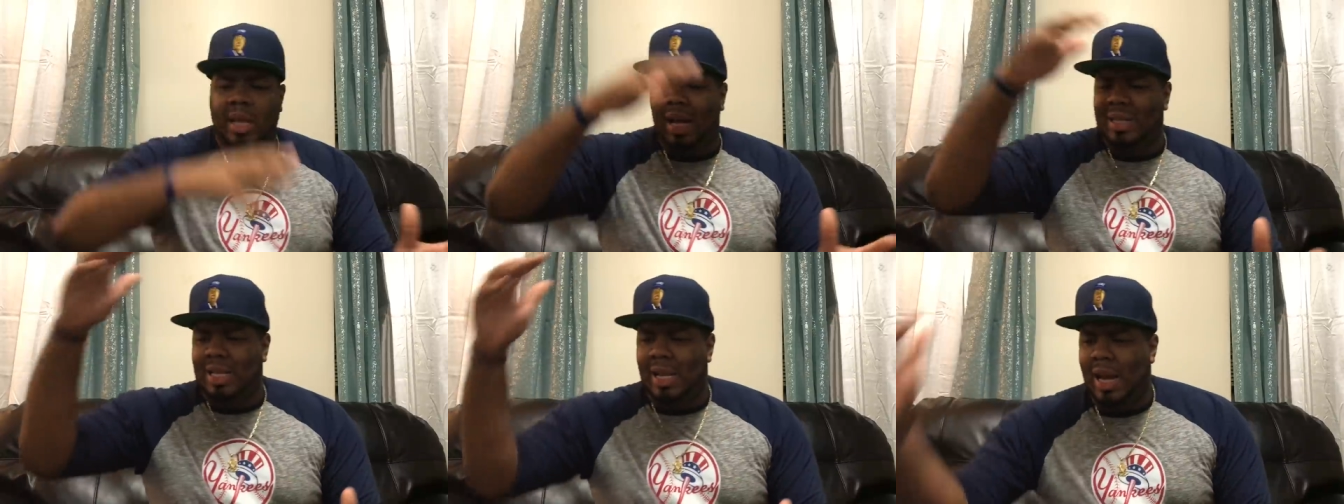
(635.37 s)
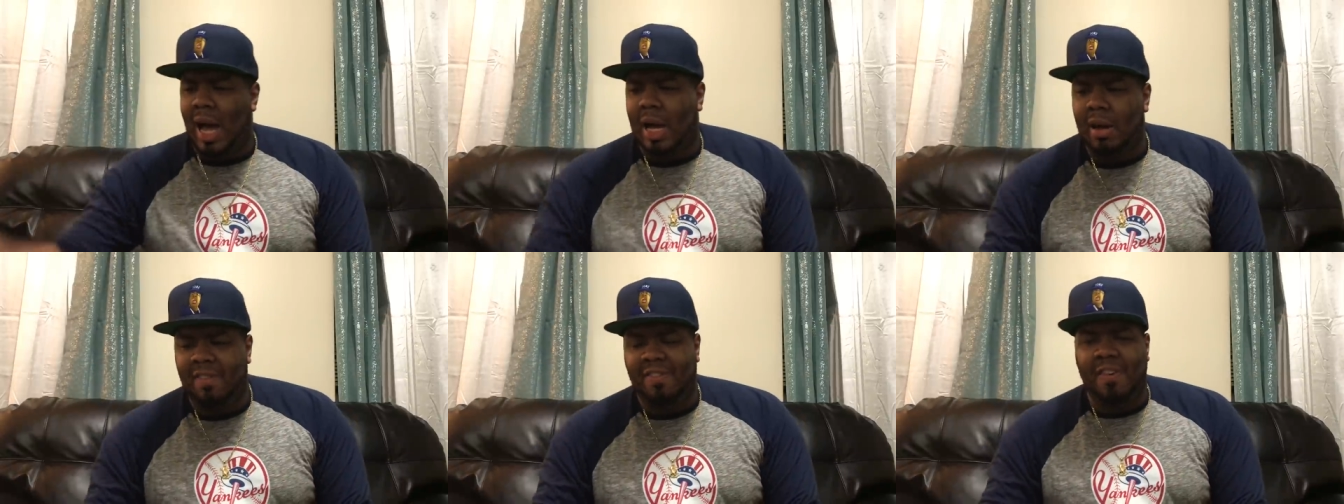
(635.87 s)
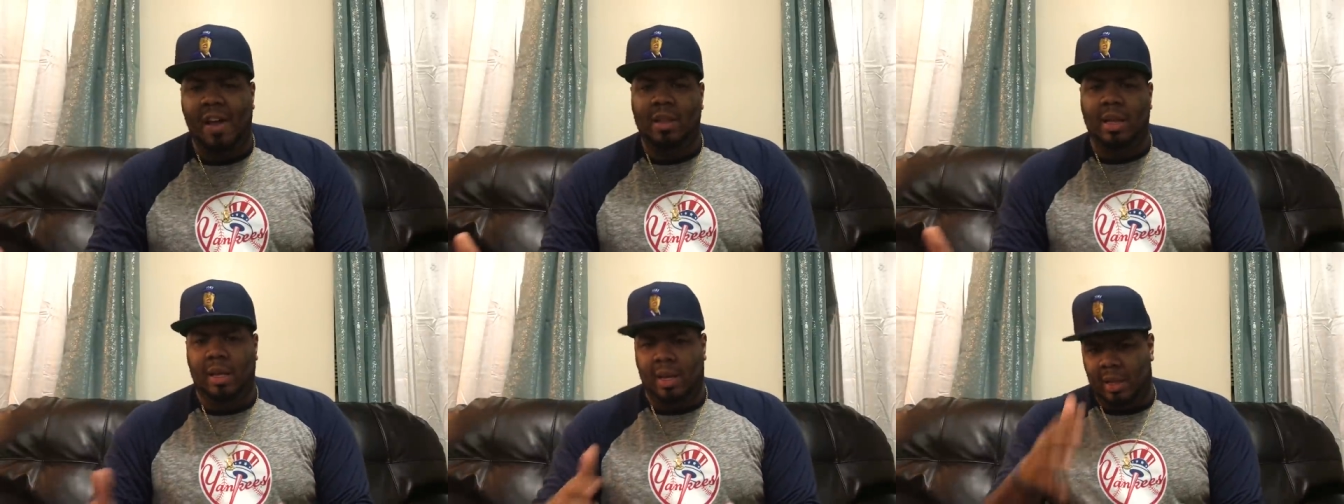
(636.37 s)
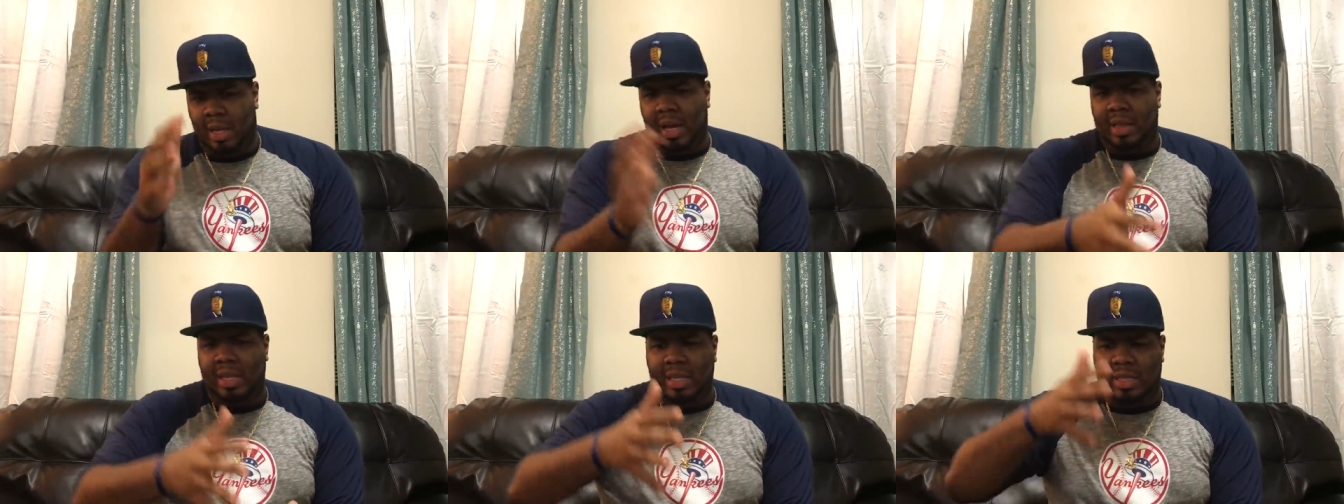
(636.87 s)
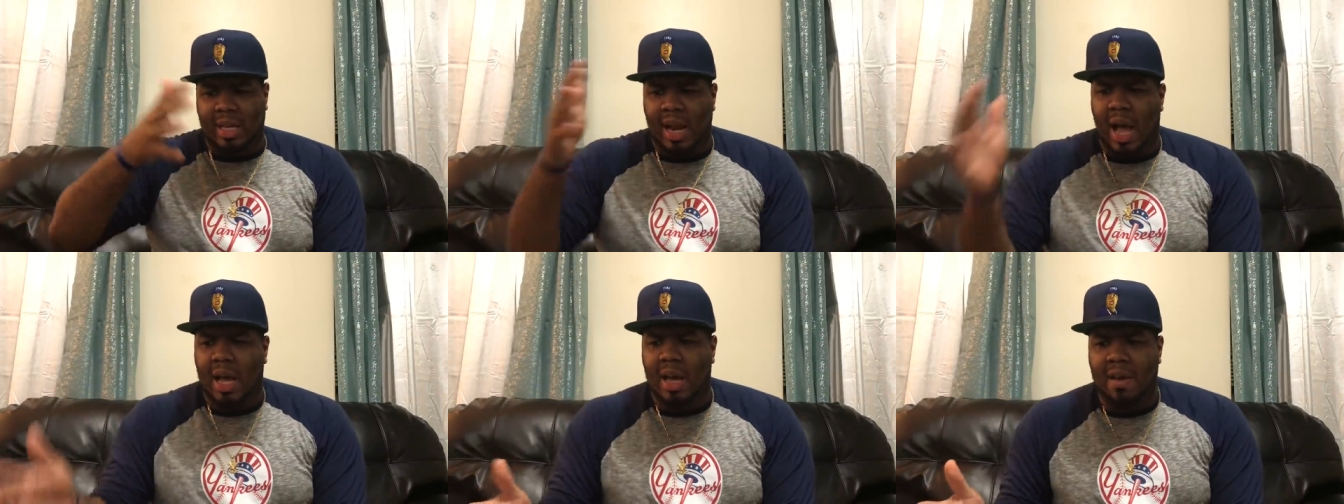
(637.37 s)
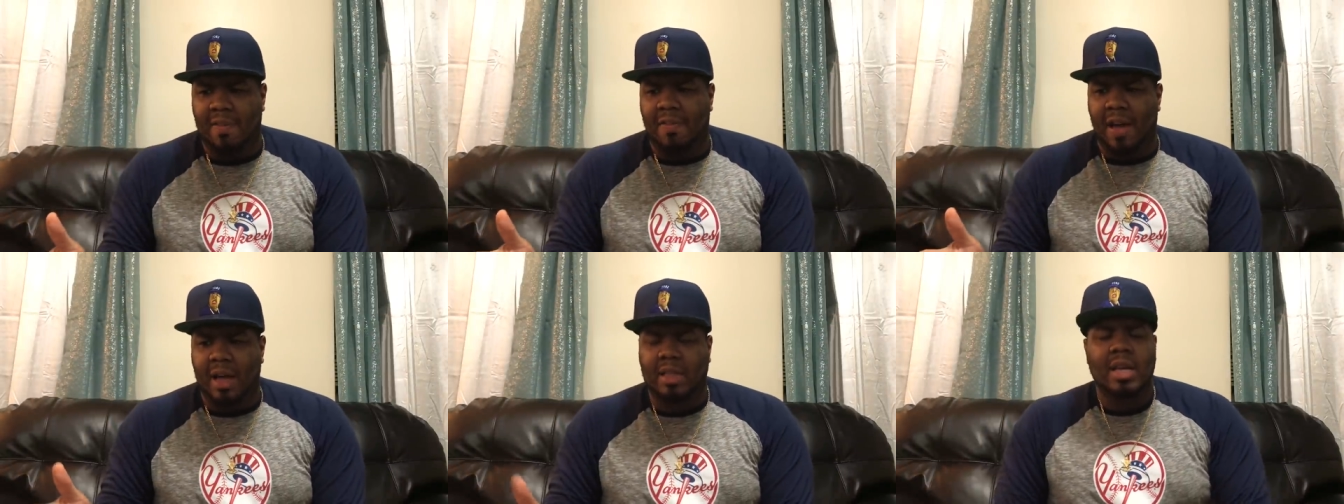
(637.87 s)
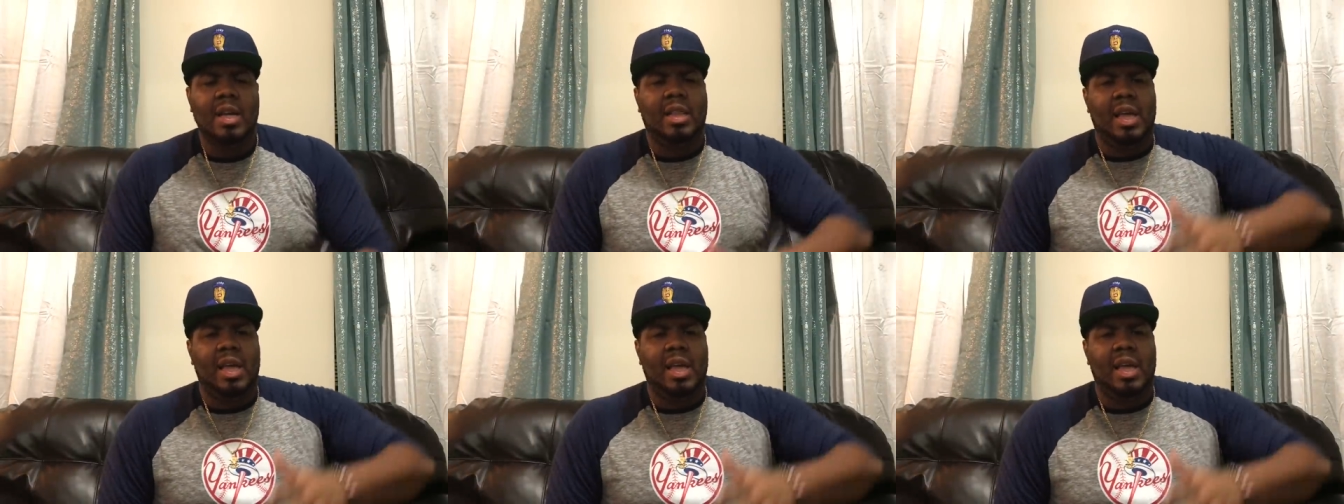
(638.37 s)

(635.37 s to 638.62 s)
They got Tanaka effect. They, they got the Tanaka effect.